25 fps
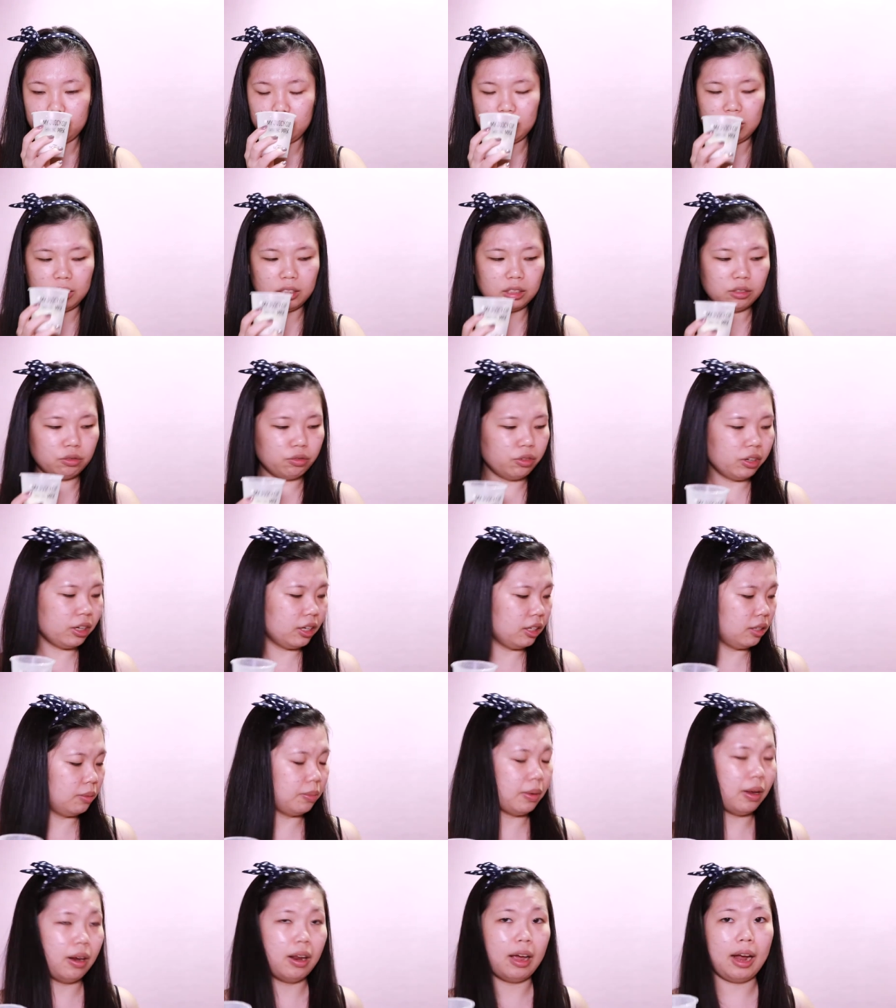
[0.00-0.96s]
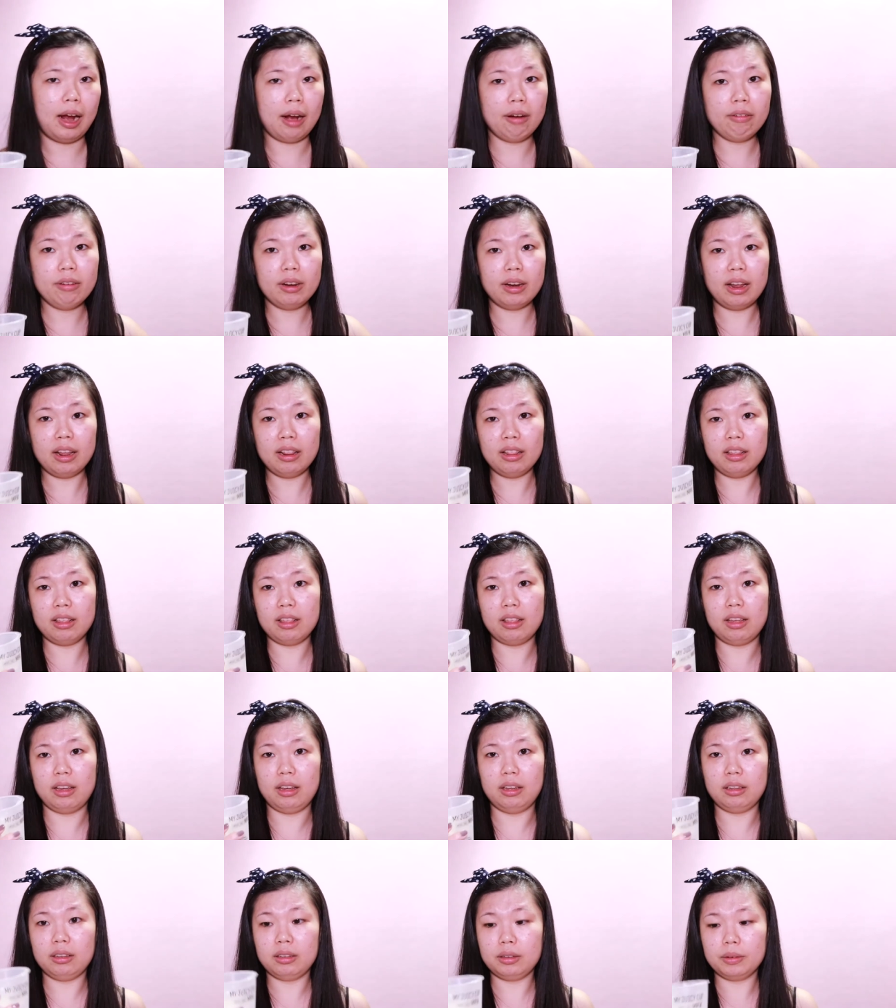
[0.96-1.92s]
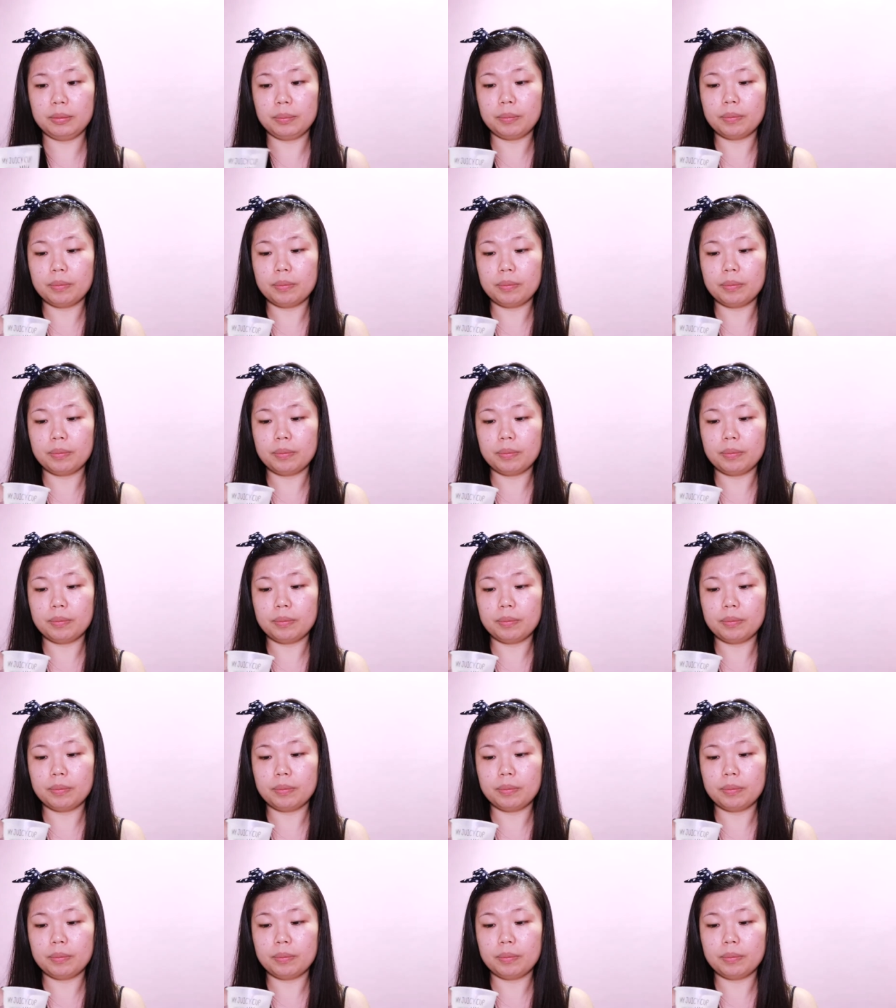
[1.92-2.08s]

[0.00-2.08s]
Doesn't really smell like anything.